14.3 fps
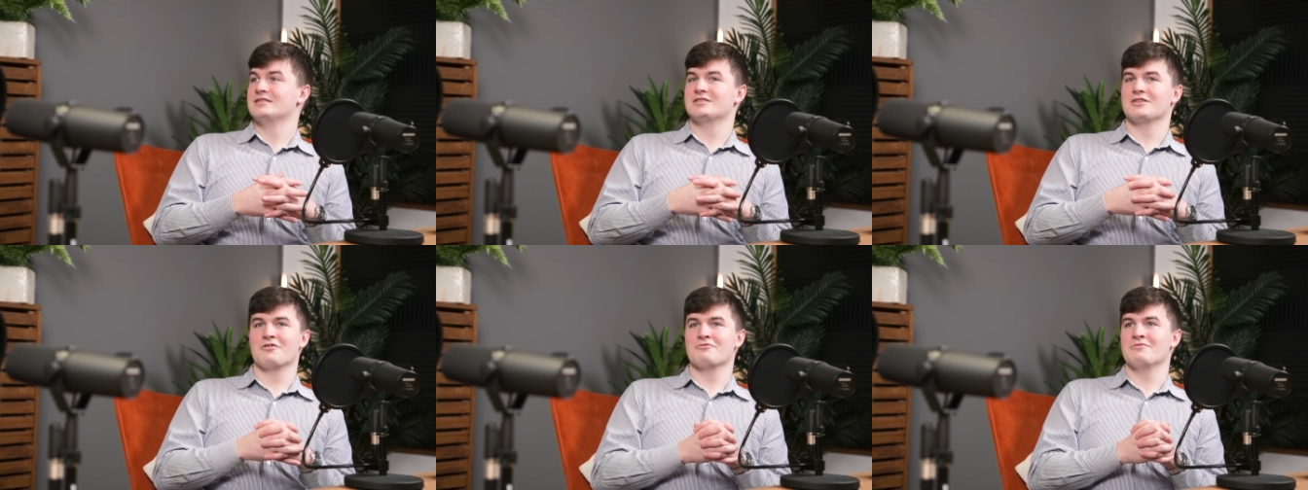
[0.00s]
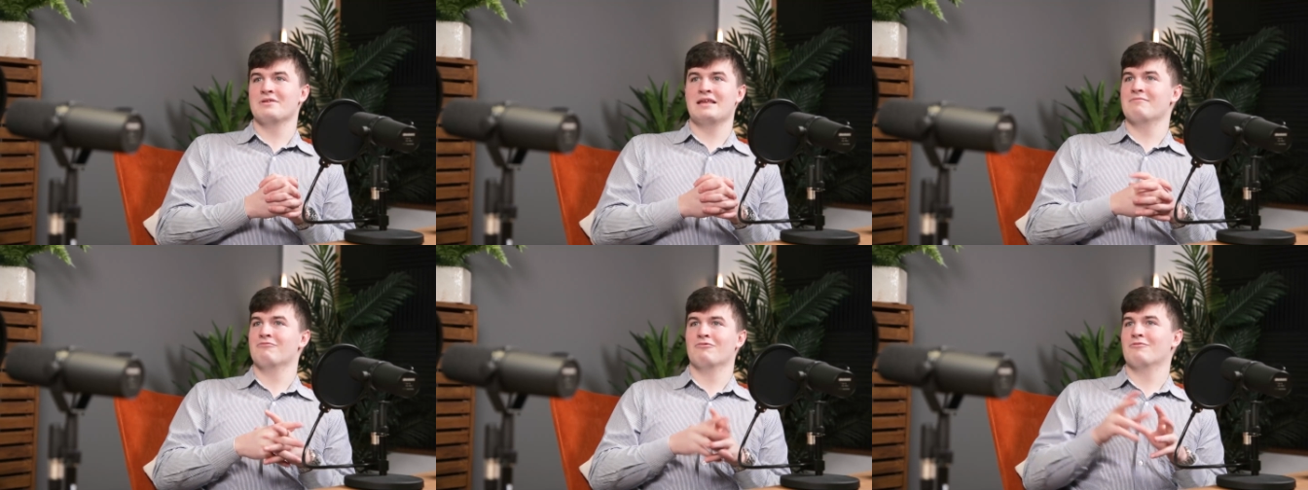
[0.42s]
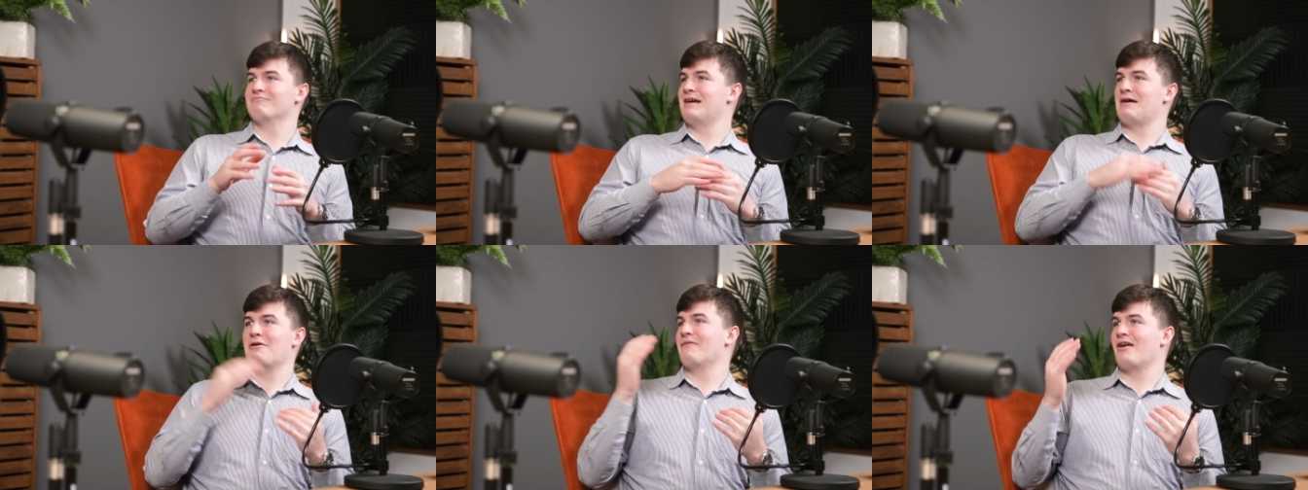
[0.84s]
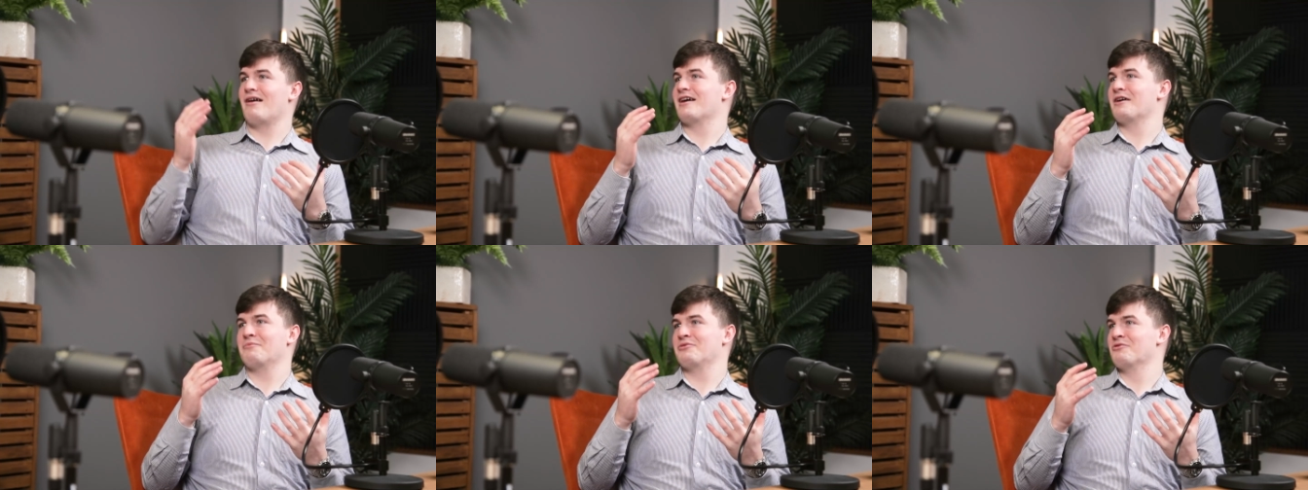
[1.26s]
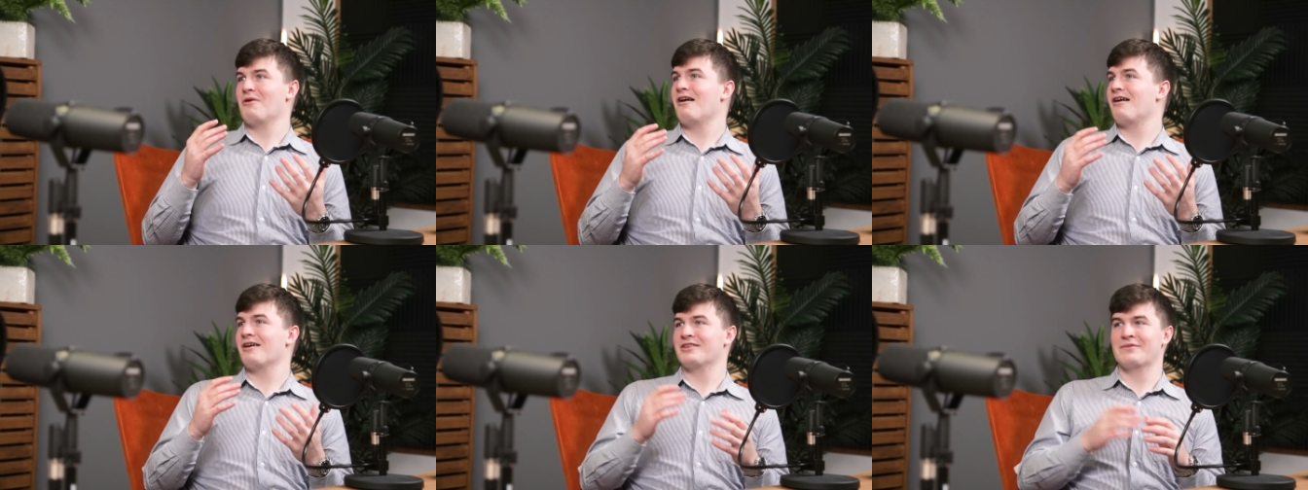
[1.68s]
So however high up you are,